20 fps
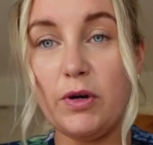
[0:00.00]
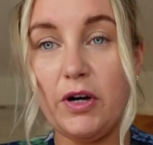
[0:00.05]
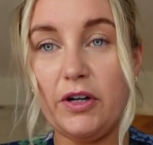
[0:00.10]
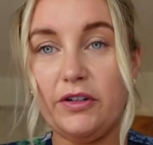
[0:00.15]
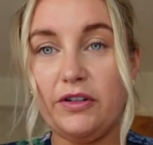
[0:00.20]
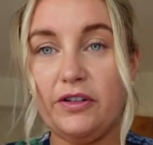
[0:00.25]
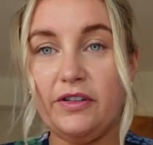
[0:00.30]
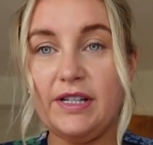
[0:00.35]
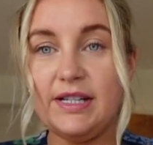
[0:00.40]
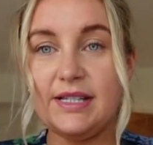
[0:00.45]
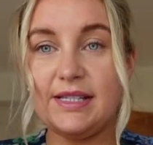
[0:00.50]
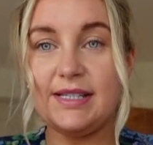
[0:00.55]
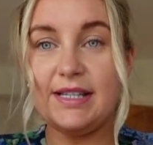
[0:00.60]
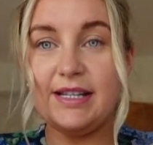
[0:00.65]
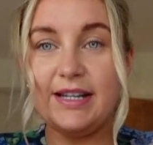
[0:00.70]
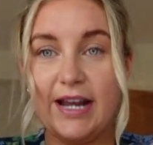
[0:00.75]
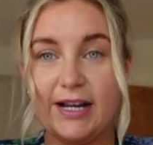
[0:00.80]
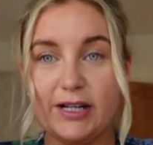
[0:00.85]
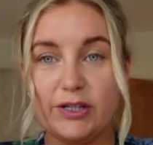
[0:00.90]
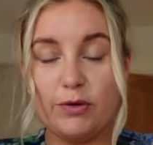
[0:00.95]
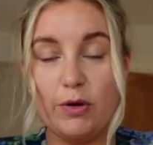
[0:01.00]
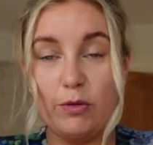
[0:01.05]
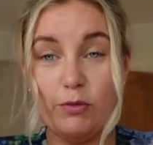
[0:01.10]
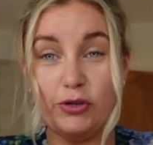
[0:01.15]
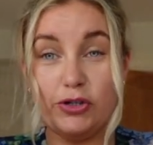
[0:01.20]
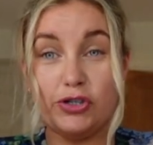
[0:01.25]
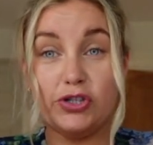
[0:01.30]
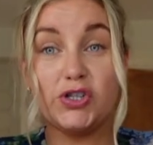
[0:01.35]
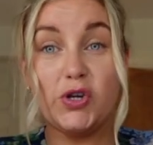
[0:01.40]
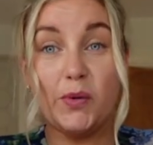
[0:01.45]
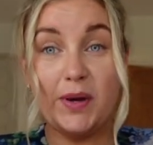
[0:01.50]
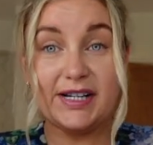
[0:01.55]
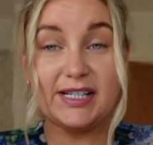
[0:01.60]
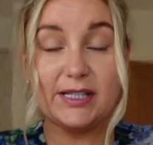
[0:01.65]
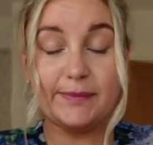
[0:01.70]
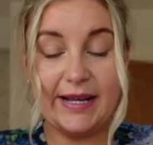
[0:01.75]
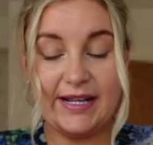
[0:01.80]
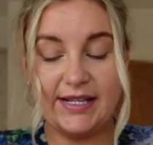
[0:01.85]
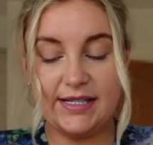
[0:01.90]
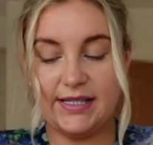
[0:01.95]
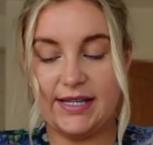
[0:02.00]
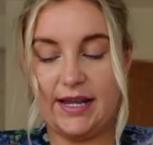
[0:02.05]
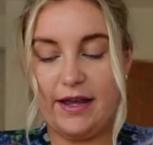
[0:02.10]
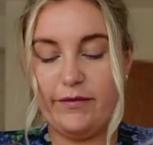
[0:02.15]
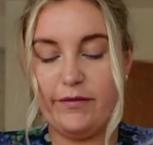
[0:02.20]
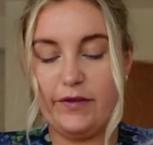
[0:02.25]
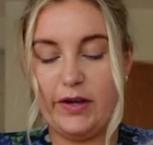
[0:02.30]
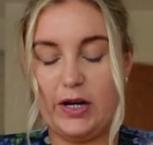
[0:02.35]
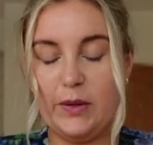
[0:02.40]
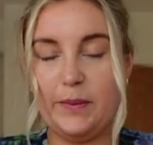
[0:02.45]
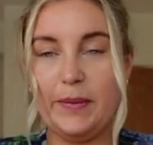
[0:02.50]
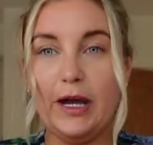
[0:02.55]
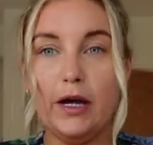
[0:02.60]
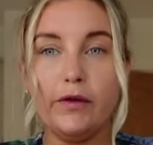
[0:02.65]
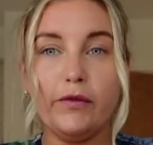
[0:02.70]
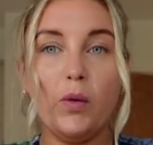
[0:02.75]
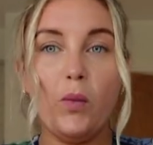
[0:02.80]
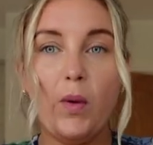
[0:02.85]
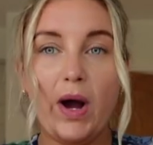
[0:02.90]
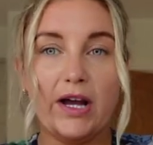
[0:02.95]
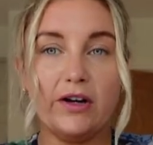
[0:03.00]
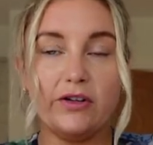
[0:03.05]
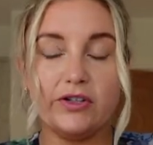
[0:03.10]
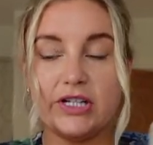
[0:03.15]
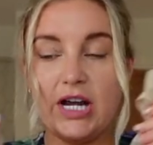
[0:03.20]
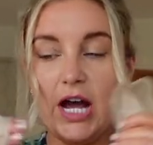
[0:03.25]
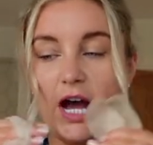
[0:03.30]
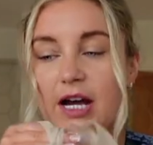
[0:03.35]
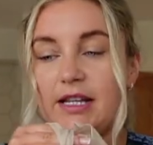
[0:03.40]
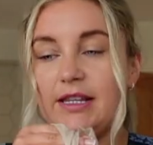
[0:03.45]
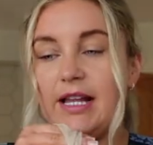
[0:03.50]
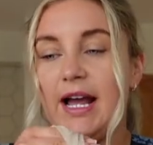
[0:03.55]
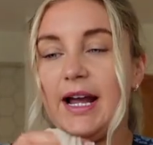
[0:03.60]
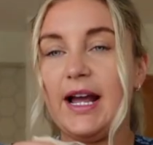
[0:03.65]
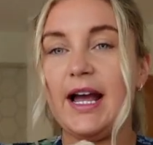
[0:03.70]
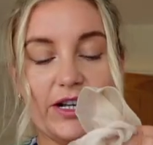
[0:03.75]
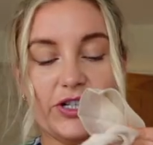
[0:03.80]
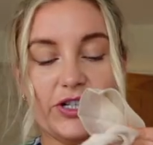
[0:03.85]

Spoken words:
one, this next one was so expensive and a bit of a wild card. Like, I